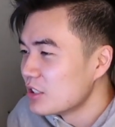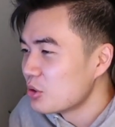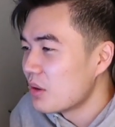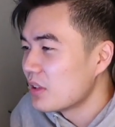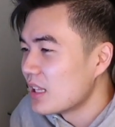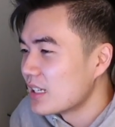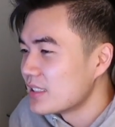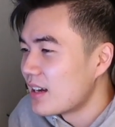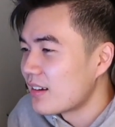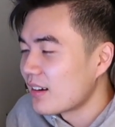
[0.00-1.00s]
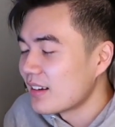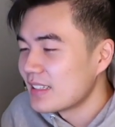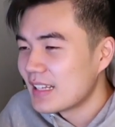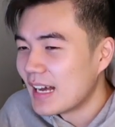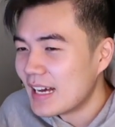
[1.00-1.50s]
12, The Lost Daughter.
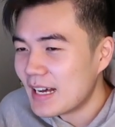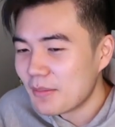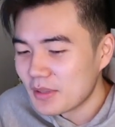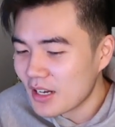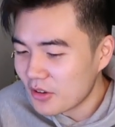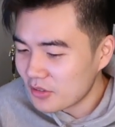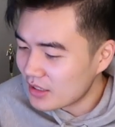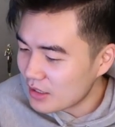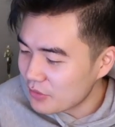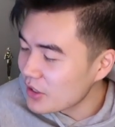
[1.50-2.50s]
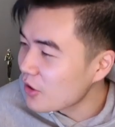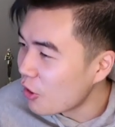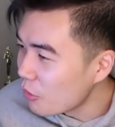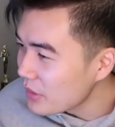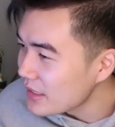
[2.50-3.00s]
Olivia
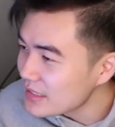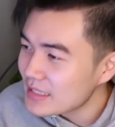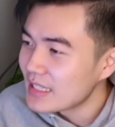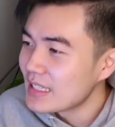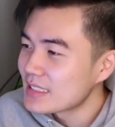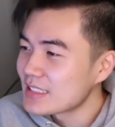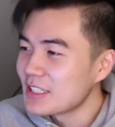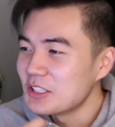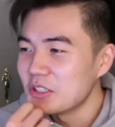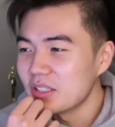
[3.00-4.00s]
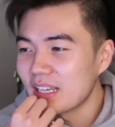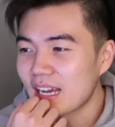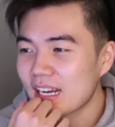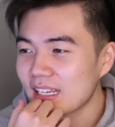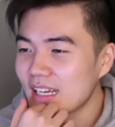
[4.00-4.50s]
Colman is in it, so they
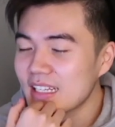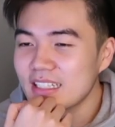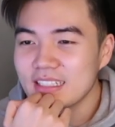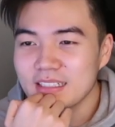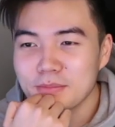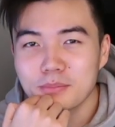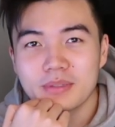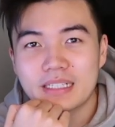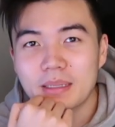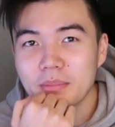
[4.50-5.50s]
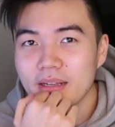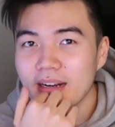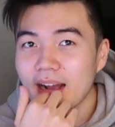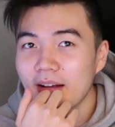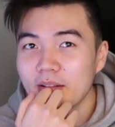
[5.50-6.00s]
got to kind of put it up
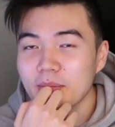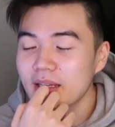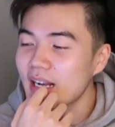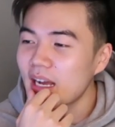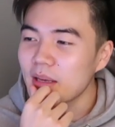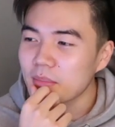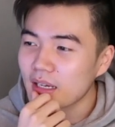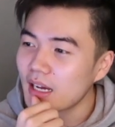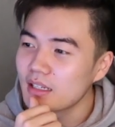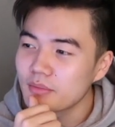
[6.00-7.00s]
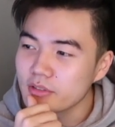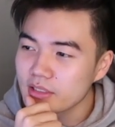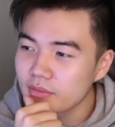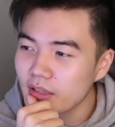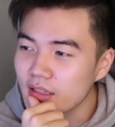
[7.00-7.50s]
there. I'll admit, I am kind of
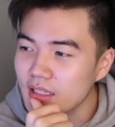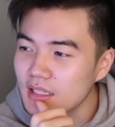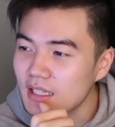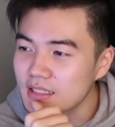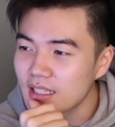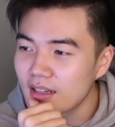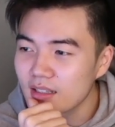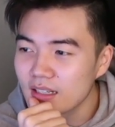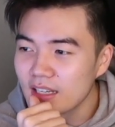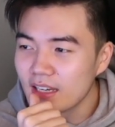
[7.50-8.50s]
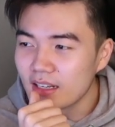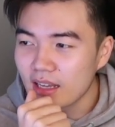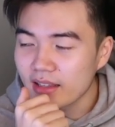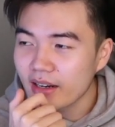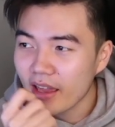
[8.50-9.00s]
losing faith in The Lost Daughter.
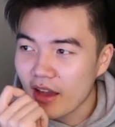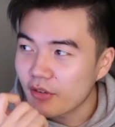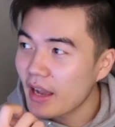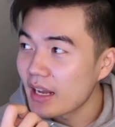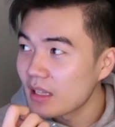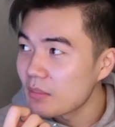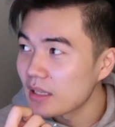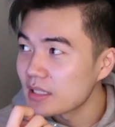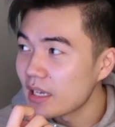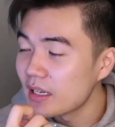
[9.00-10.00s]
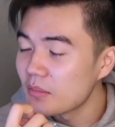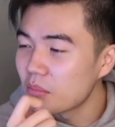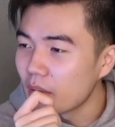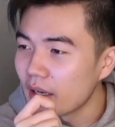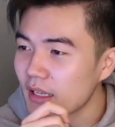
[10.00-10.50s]
Not that I ever had it in my 10,
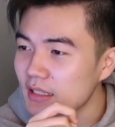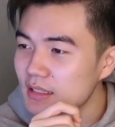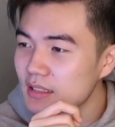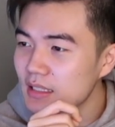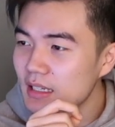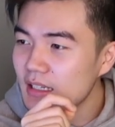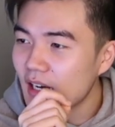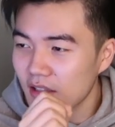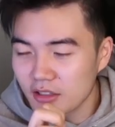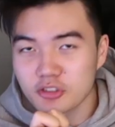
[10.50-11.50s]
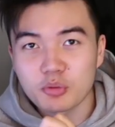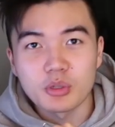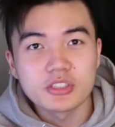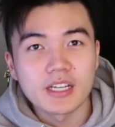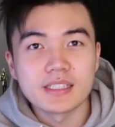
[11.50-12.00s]
but I thought there was a
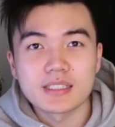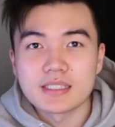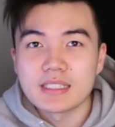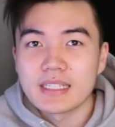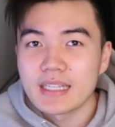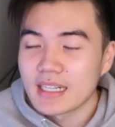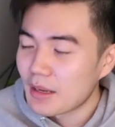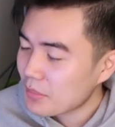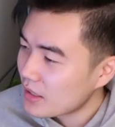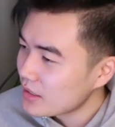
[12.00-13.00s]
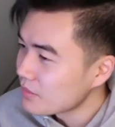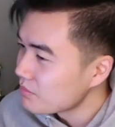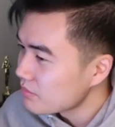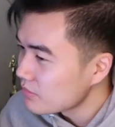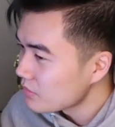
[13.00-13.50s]
real chance it could sneak in. I'm kind of
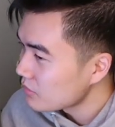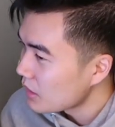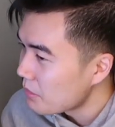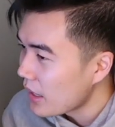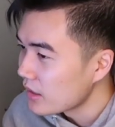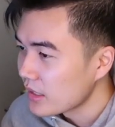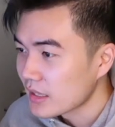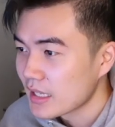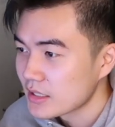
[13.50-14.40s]
abandoning